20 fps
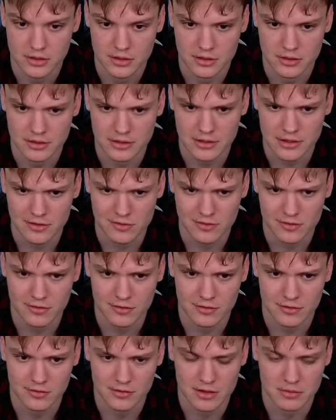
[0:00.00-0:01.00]
knight
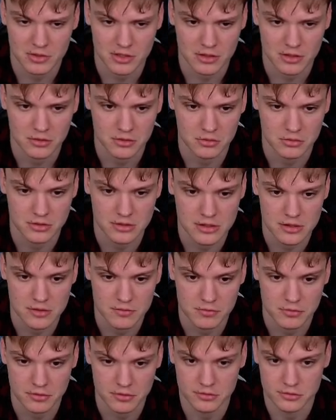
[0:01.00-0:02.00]
e6 coming into
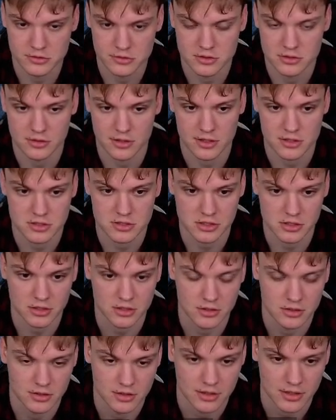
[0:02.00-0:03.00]
d4 looks crushing.
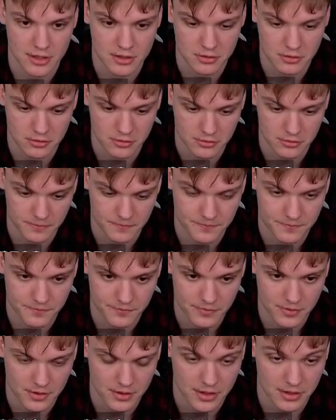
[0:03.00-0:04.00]
I don't know,
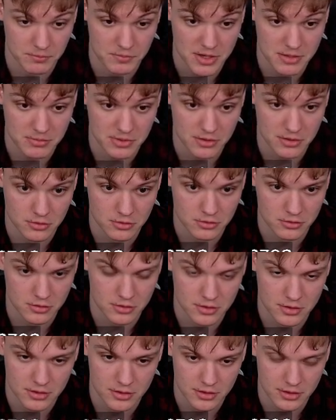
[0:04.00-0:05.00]
might be wrong.
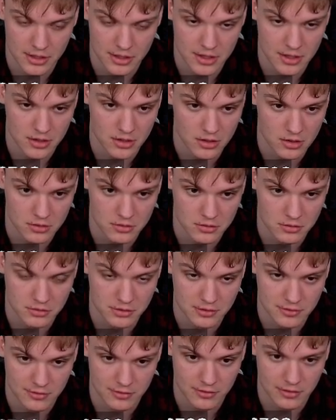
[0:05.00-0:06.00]
I don't
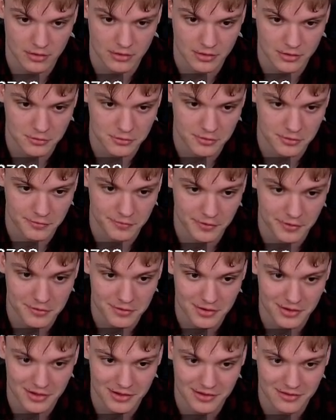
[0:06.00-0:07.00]
necessarily know the theory
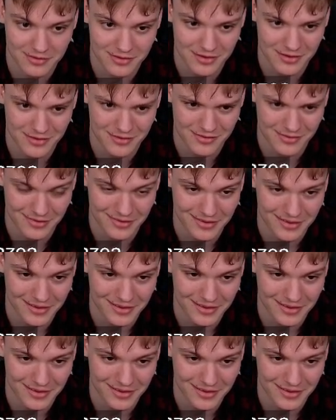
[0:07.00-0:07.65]
against this.